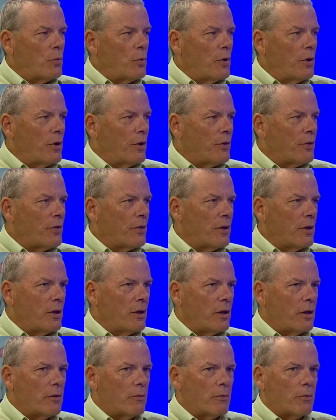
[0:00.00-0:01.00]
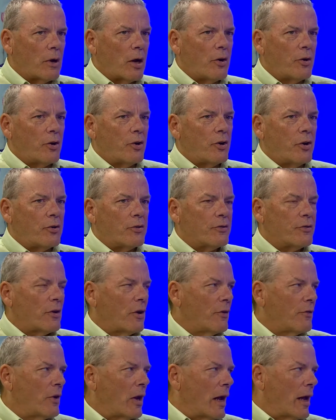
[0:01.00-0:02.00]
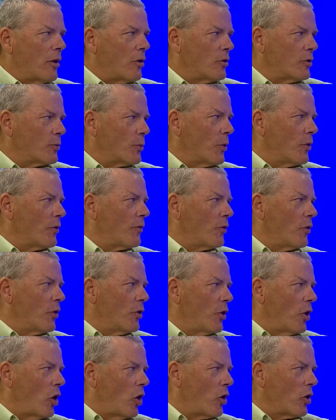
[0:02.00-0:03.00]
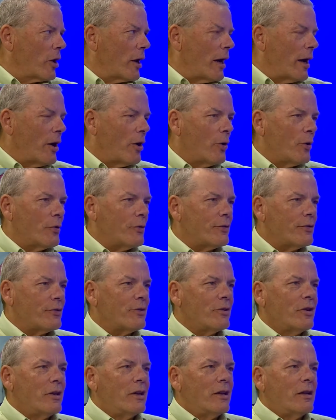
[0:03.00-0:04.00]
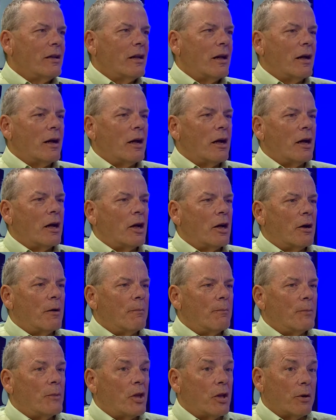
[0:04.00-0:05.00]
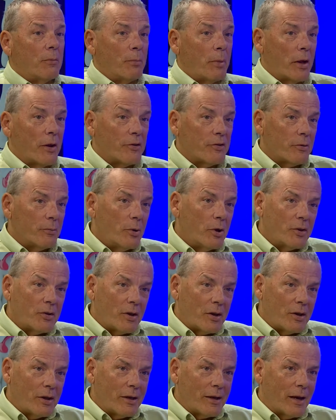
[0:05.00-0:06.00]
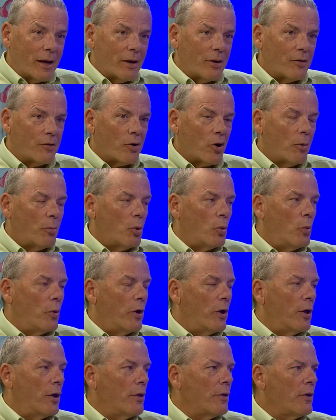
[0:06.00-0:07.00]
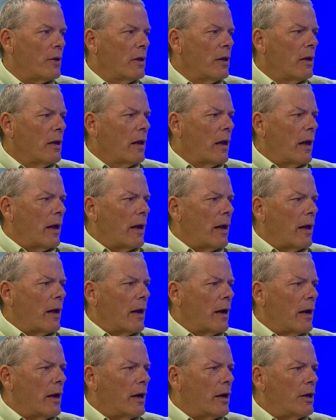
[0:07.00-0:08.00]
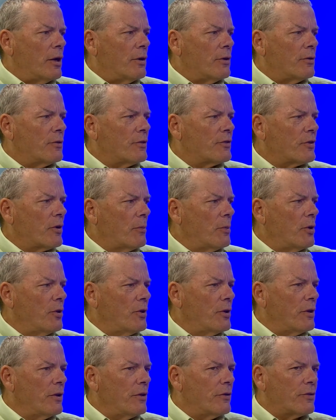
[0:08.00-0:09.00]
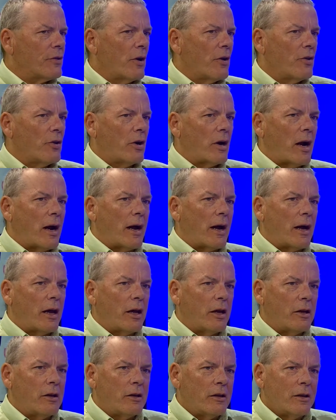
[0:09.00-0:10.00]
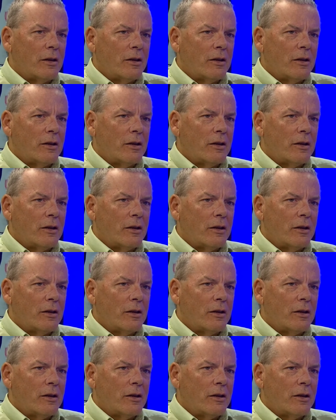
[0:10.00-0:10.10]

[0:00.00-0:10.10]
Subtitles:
with the hundreds of dollars worth for a doghouse the embezzlement that he got in trouble with, and some of these other high